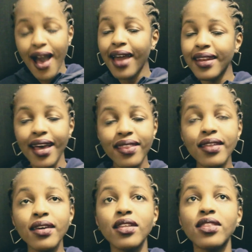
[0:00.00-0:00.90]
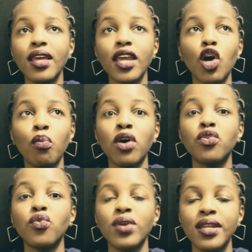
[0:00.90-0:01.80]
Another thing about
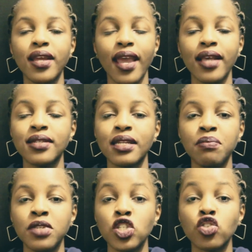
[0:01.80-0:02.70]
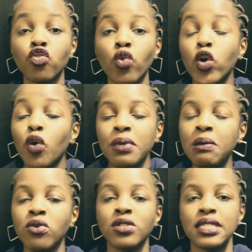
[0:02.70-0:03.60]
reading excellent pieces of work or
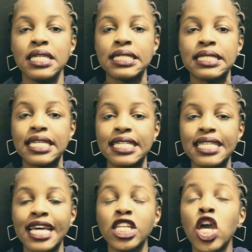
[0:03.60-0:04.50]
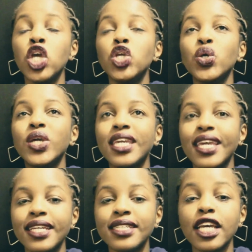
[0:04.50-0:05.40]
people's theses is that you
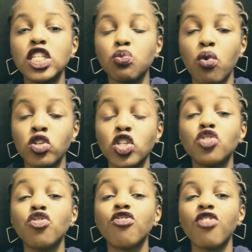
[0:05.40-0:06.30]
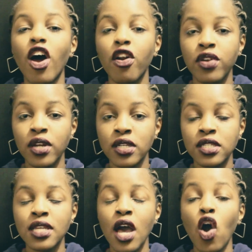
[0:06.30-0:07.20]
get exposure to
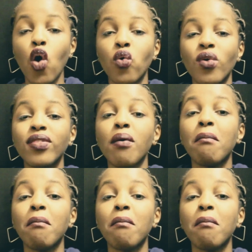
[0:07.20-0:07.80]
various, or rather